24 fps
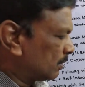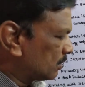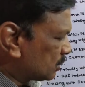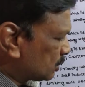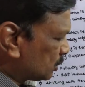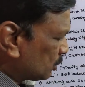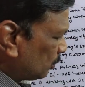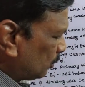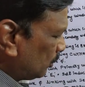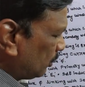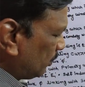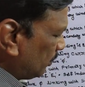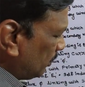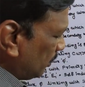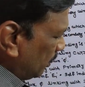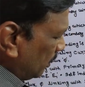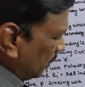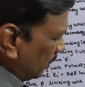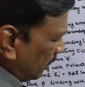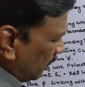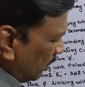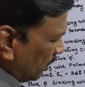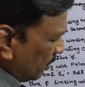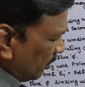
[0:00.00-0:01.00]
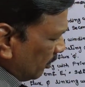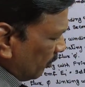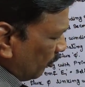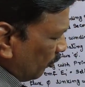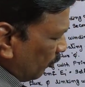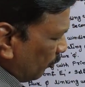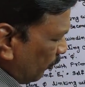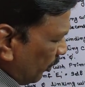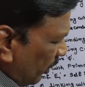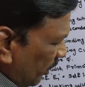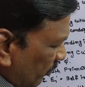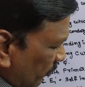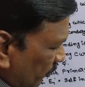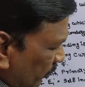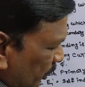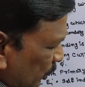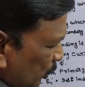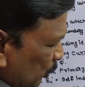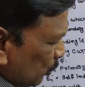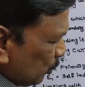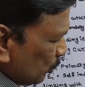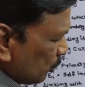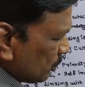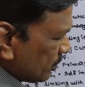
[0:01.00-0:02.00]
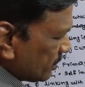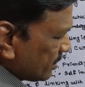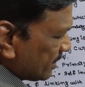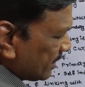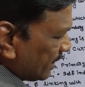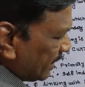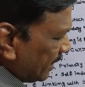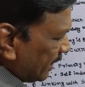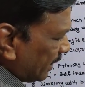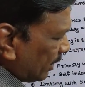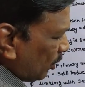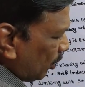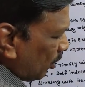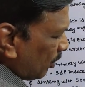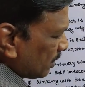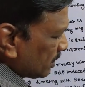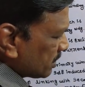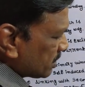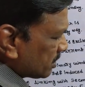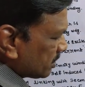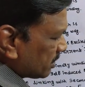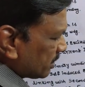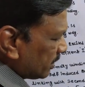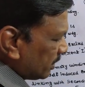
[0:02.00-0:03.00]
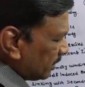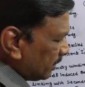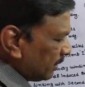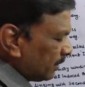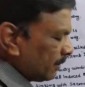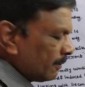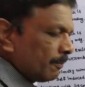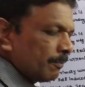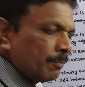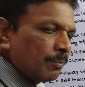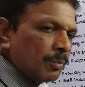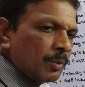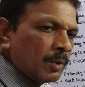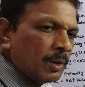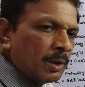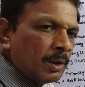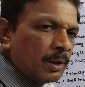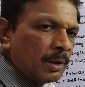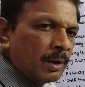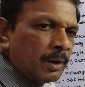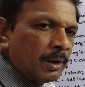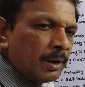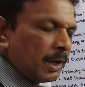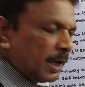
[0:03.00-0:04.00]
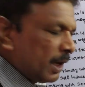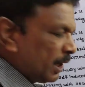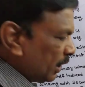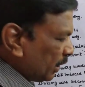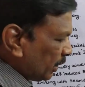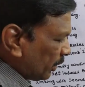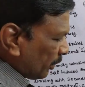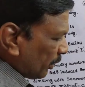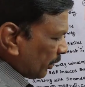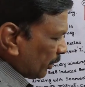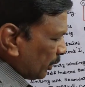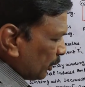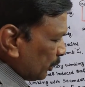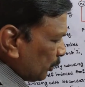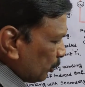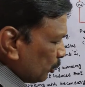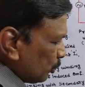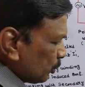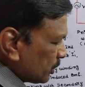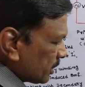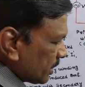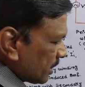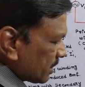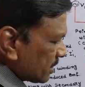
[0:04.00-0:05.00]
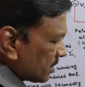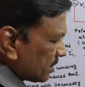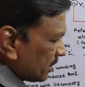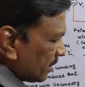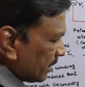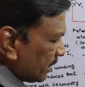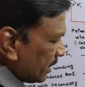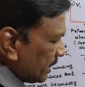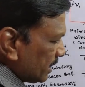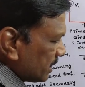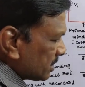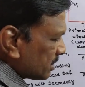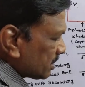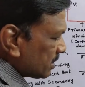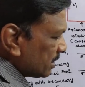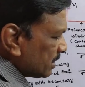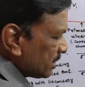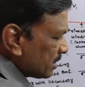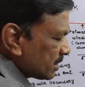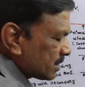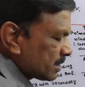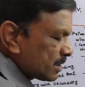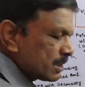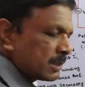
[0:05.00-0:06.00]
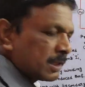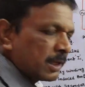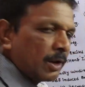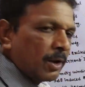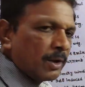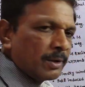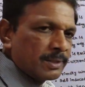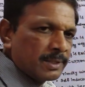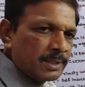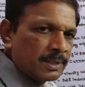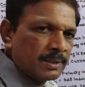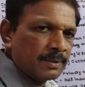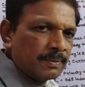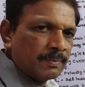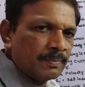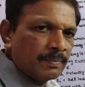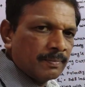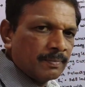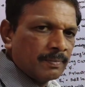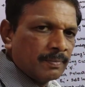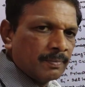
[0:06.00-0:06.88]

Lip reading: So when we use silicon steel, it reduces hysteresis loss.